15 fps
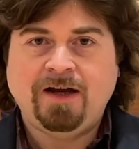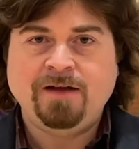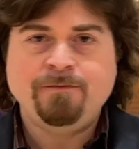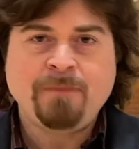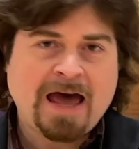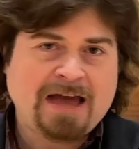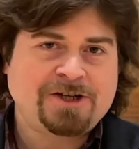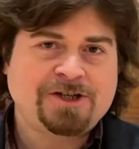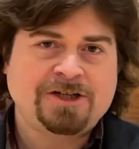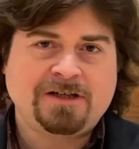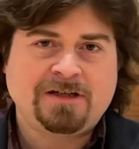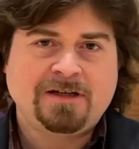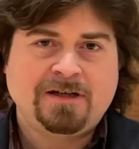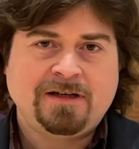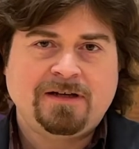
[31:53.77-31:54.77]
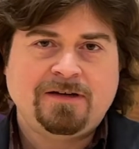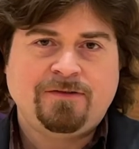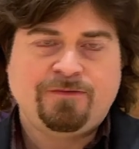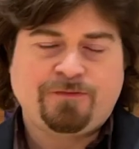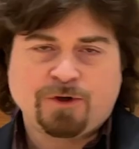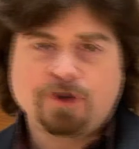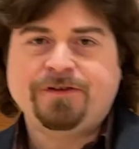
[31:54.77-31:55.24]
Imagine
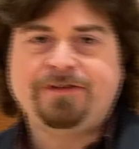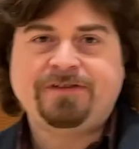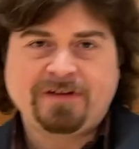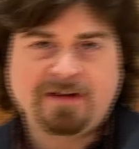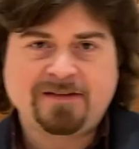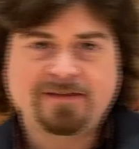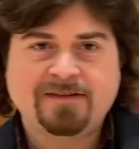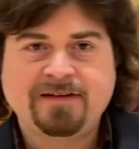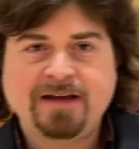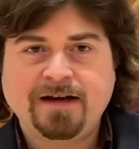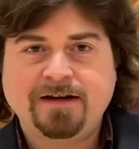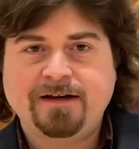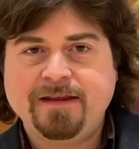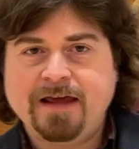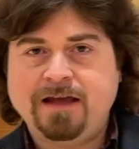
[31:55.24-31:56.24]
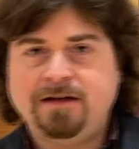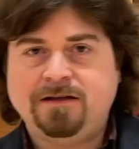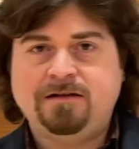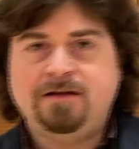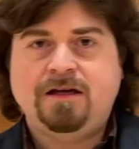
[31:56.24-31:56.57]
first, instead, then,